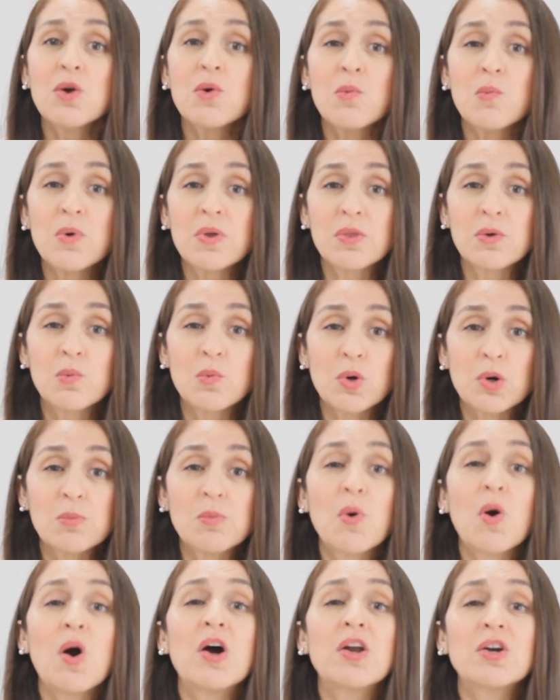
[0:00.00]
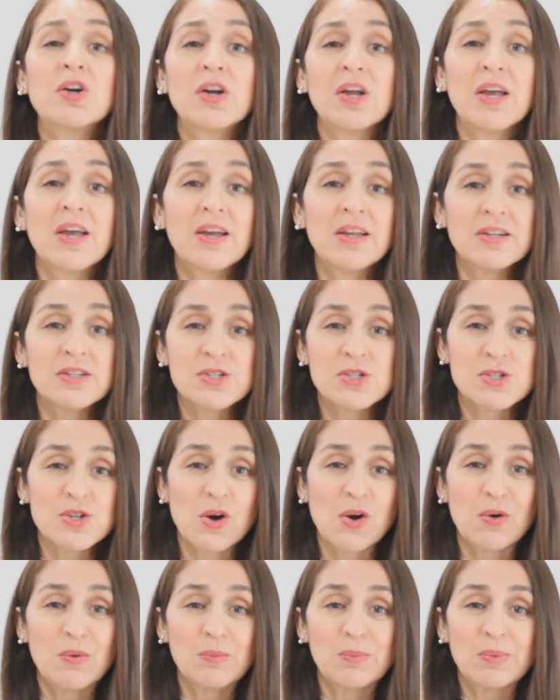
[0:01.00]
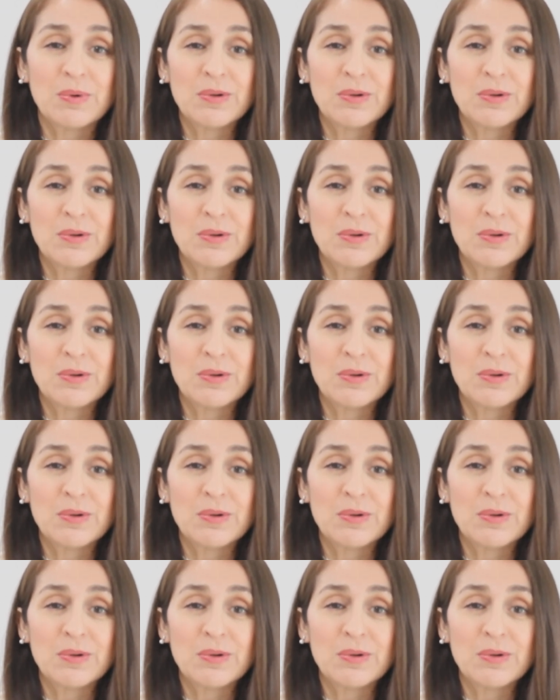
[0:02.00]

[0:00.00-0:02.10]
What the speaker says: with warm water and soap.